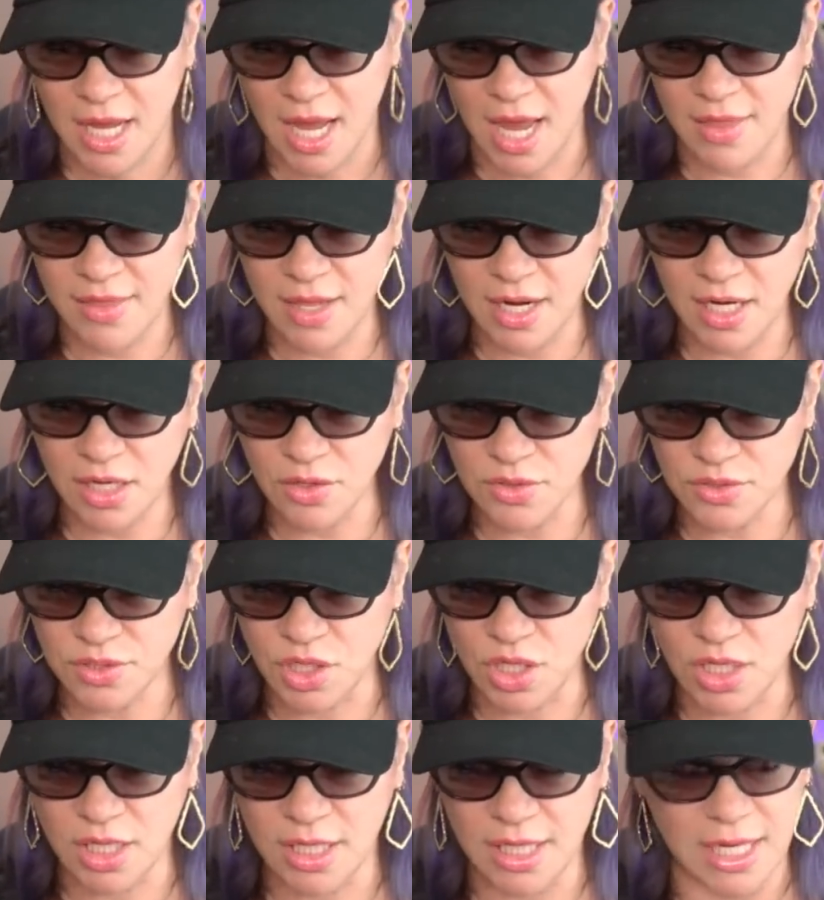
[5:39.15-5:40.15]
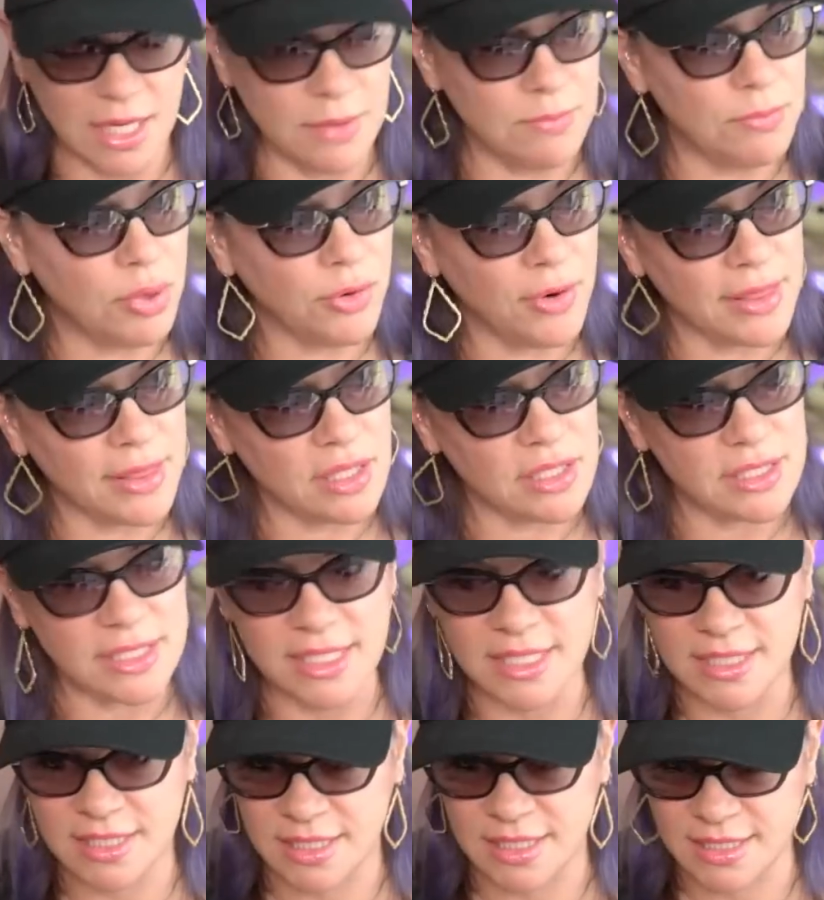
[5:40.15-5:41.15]
And then it goes on in
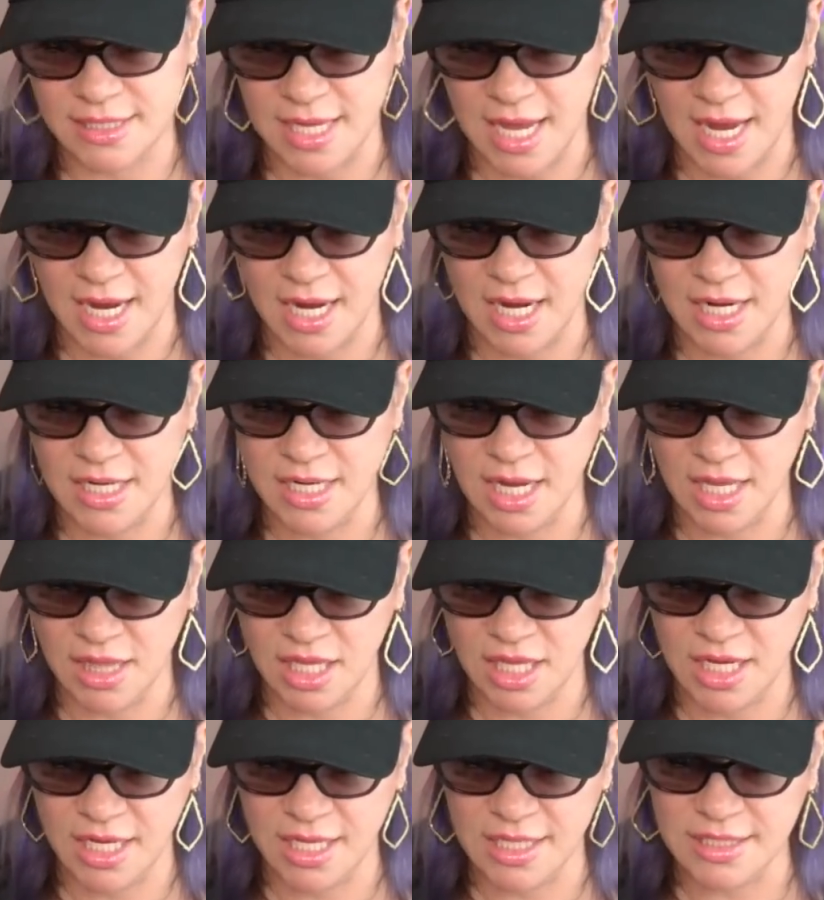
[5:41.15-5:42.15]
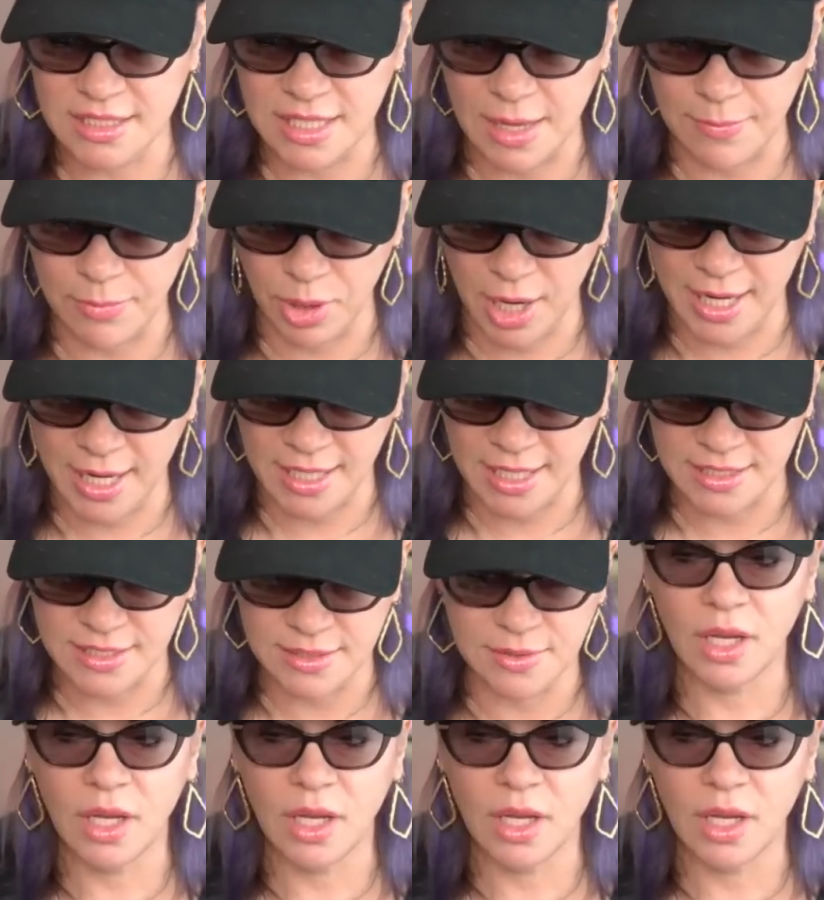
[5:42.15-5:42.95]
parentheses to say, nothing can separate us,